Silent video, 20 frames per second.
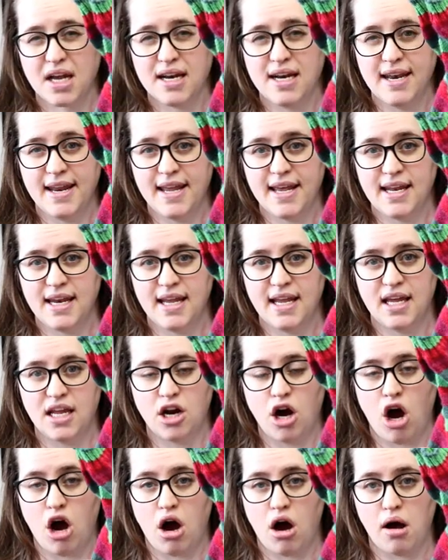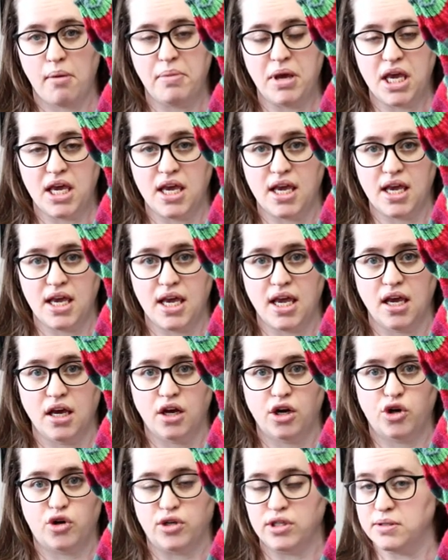Knit in
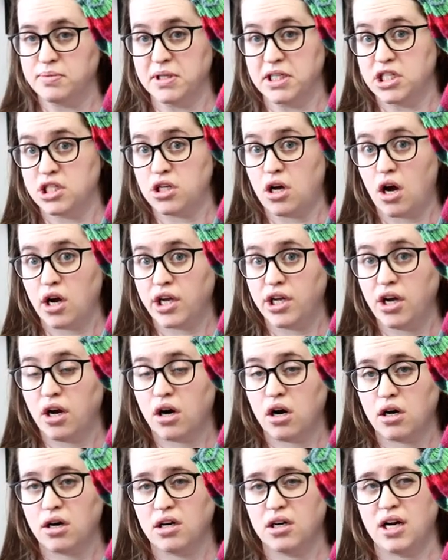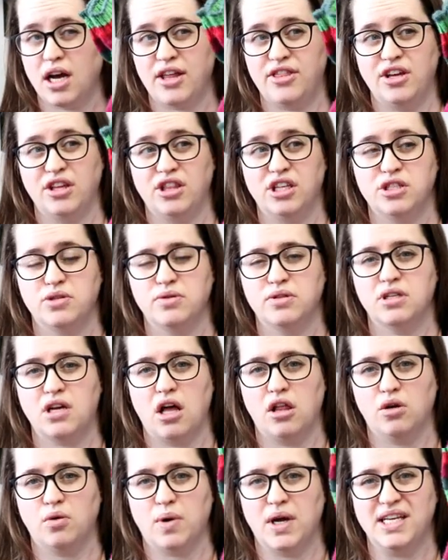Hobby Christmas sock yarn. I think this was
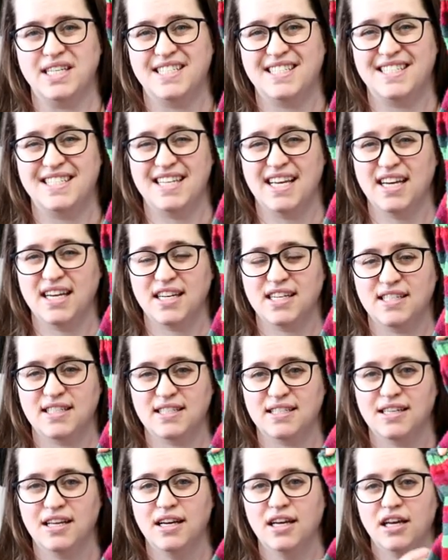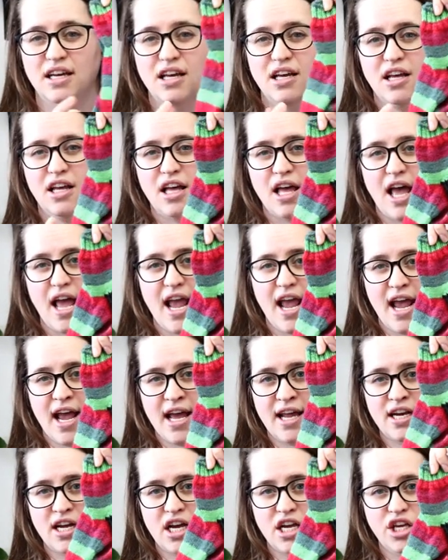colorway 6.
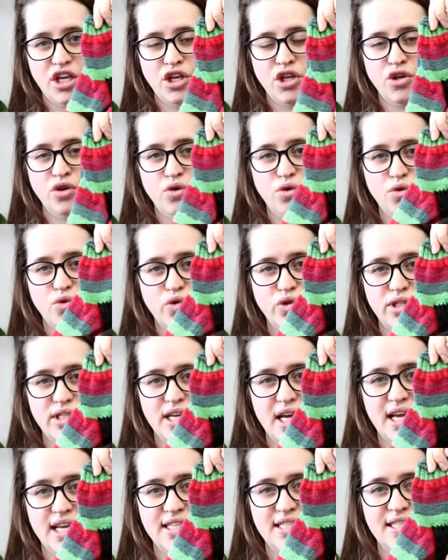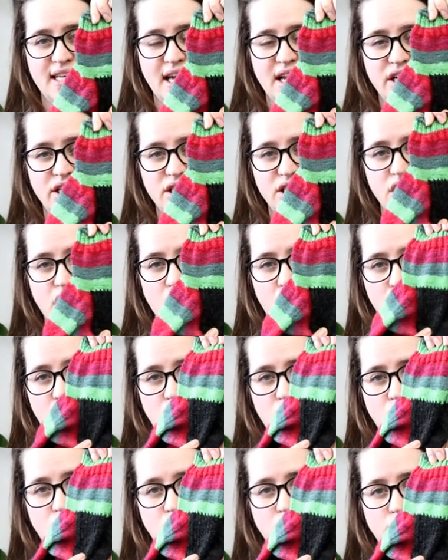And I used a
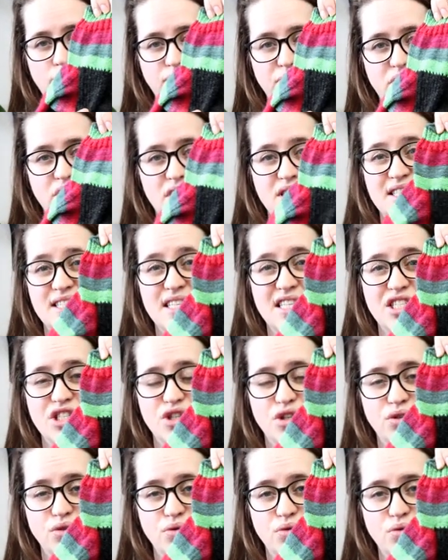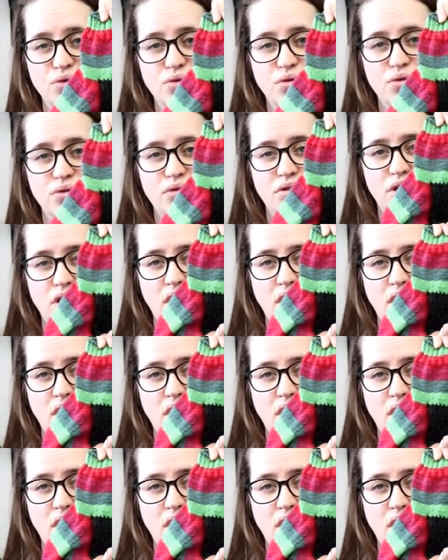Sandnesgarn Sisu